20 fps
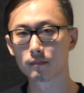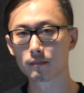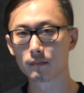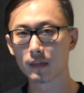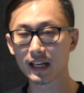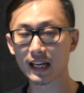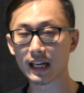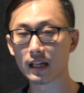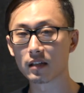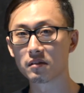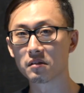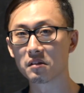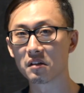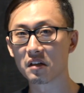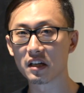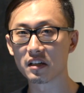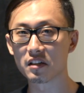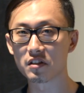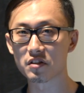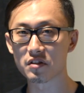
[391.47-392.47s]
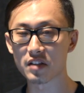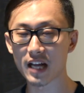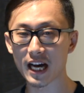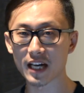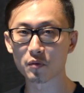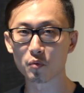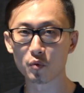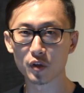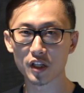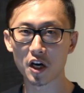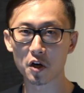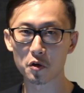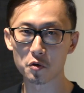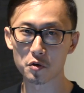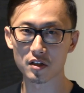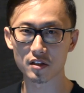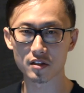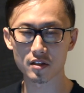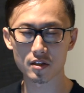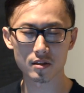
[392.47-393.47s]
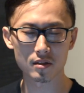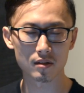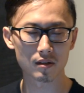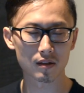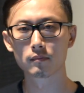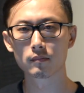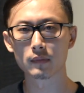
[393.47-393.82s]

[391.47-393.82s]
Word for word: Again, it is not without risks.